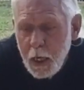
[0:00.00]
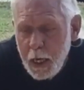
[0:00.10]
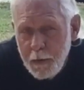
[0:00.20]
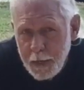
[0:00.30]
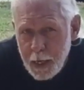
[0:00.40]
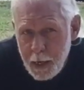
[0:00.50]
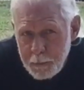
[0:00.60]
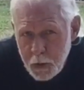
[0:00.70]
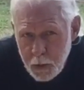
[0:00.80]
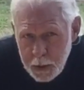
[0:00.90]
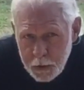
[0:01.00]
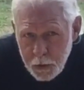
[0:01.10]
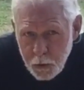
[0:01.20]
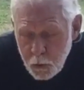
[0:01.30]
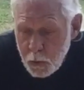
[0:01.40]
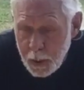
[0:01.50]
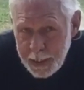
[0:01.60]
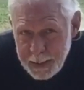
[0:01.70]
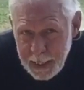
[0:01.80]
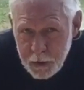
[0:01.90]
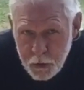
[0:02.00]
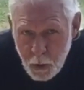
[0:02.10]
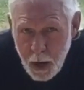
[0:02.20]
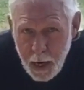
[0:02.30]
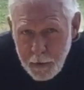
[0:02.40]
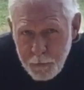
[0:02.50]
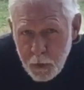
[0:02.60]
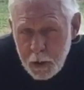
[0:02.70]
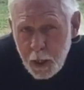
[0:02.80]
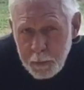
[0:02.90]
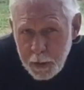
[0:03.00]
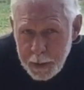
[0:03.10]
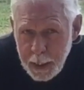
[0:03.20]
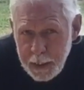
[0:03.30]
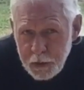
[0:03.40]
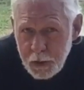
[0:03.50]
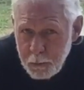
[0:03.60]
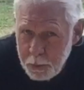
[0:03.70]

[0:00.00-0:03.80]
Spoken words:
and then I'm going to let that dry for a couple of days,